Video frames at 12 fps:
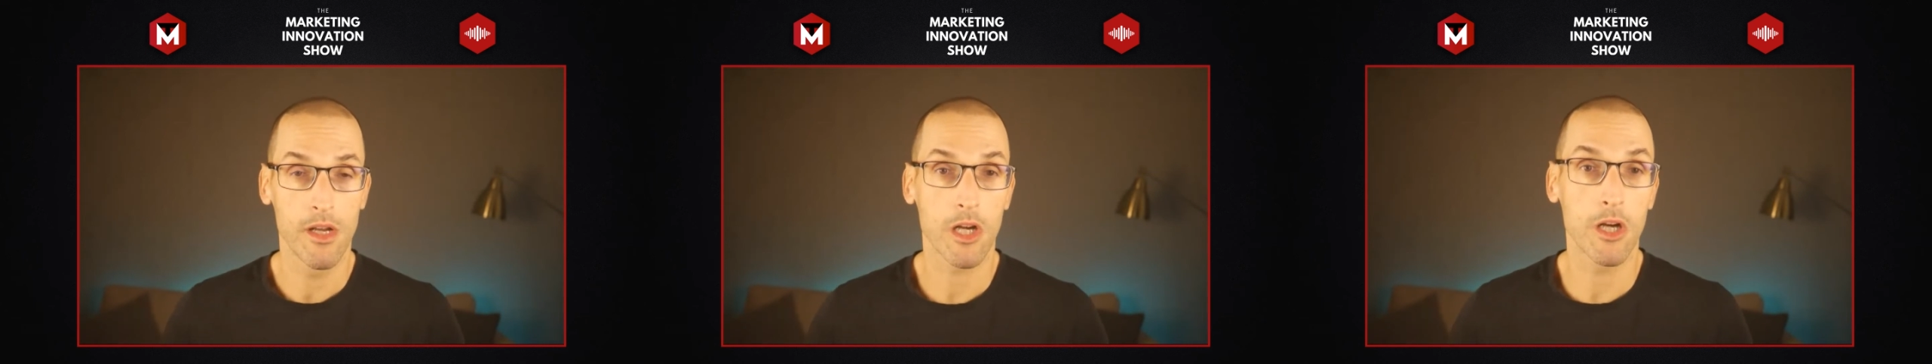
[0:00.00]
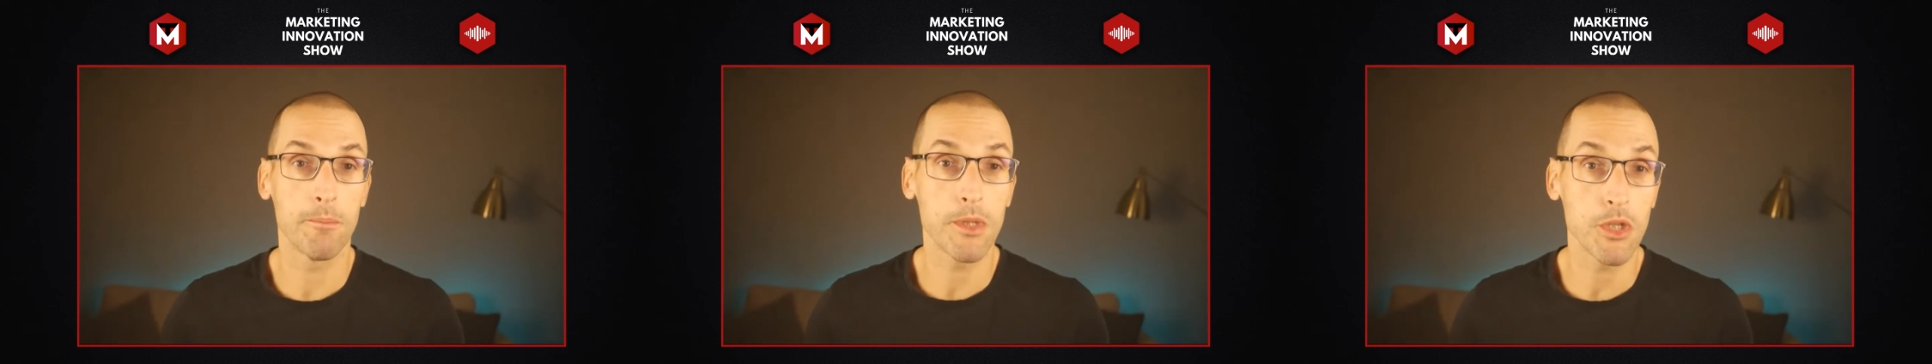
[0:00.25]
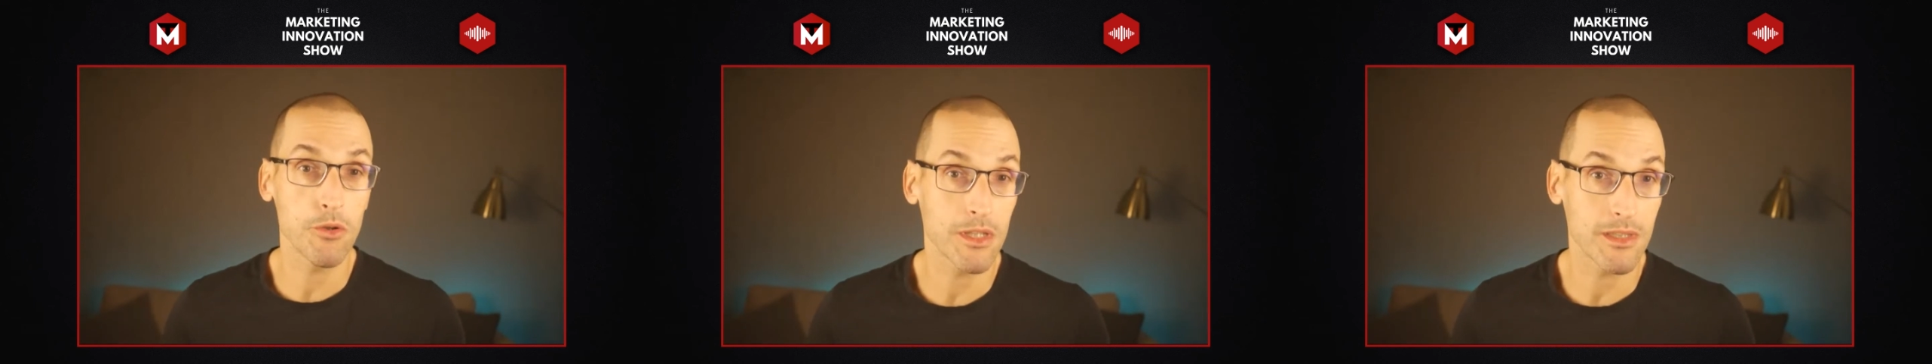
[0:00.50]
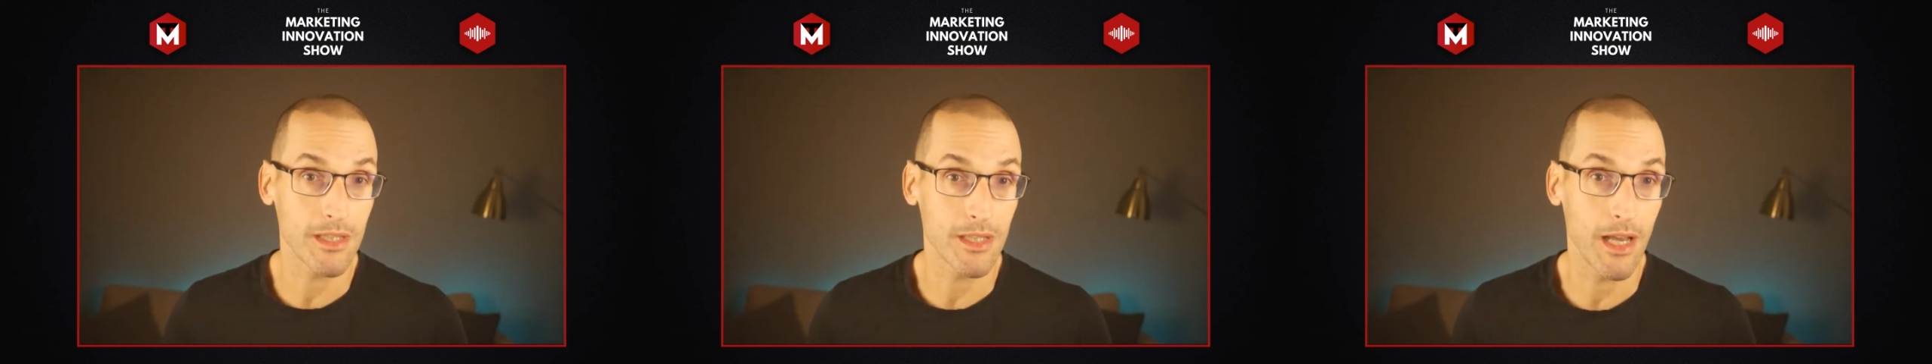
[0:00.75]

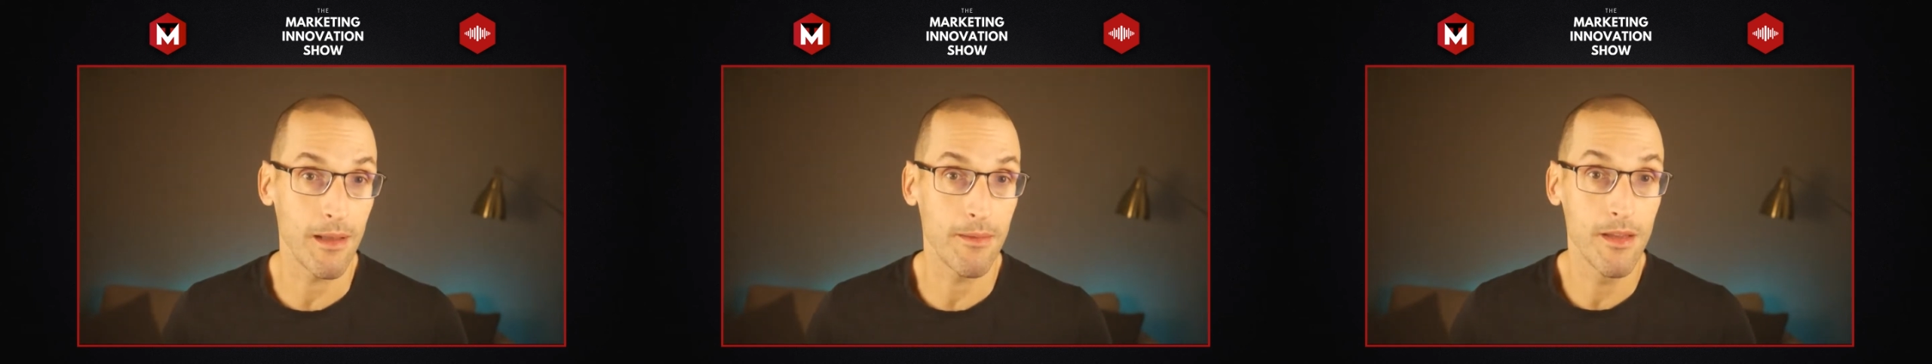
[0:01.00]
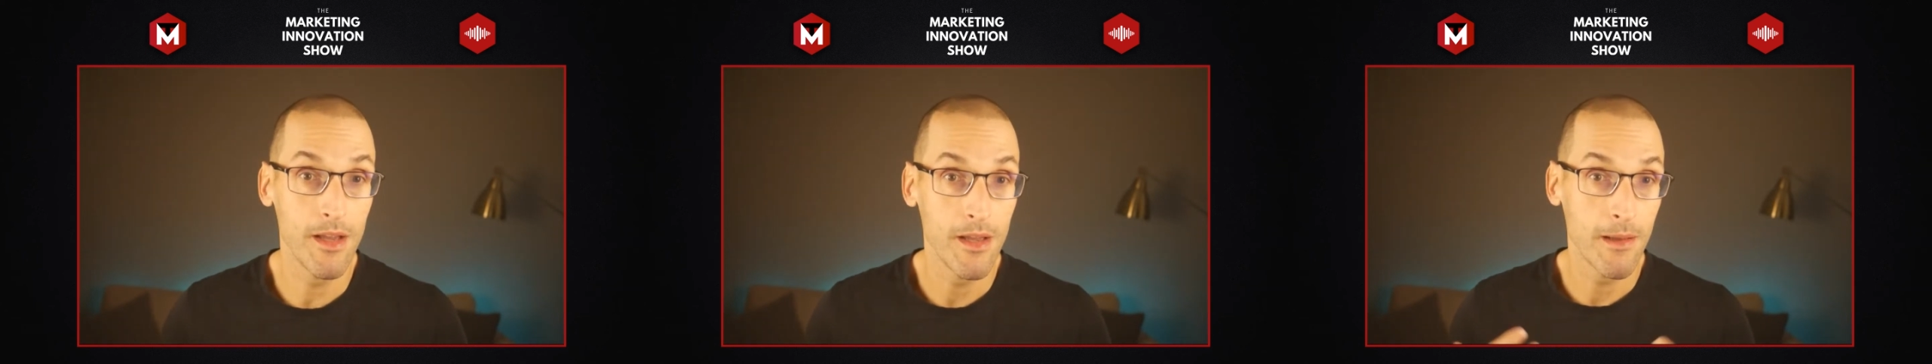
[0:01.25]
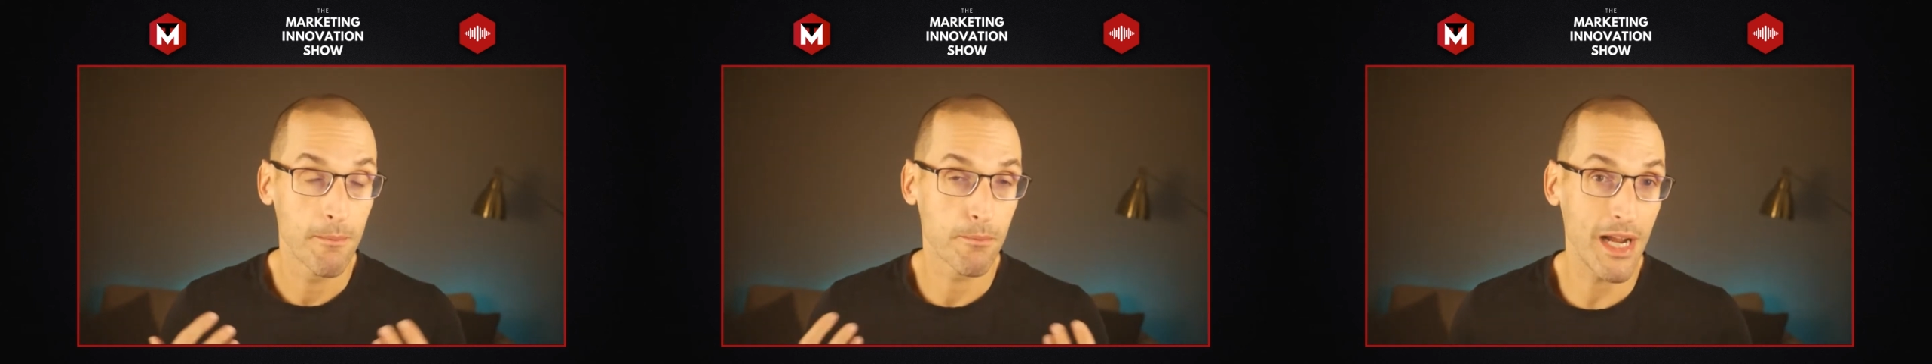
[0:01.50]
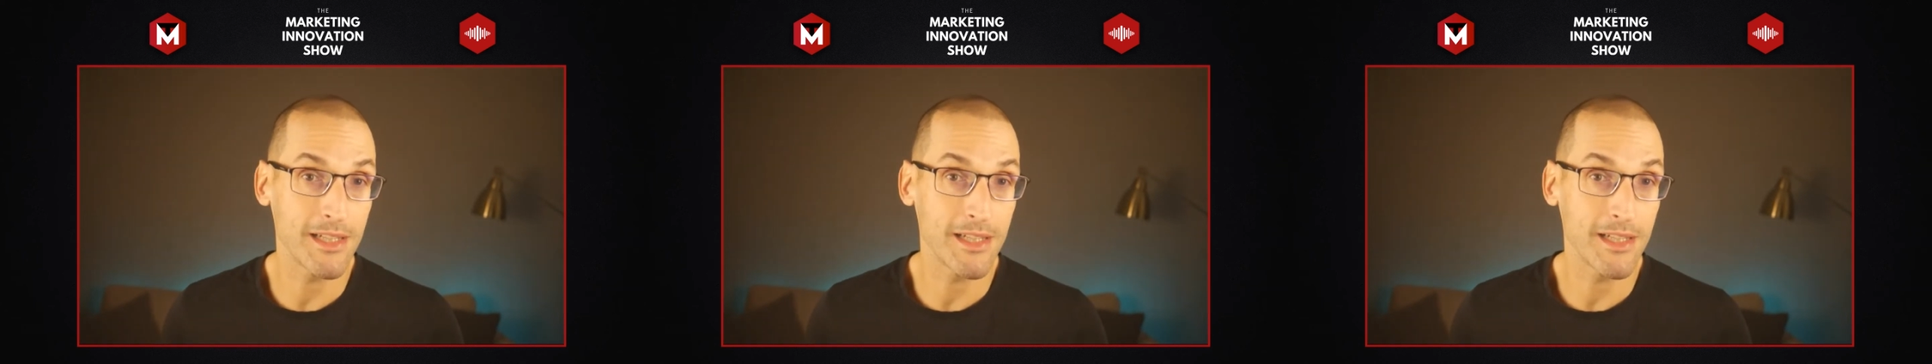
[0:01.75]
community and brands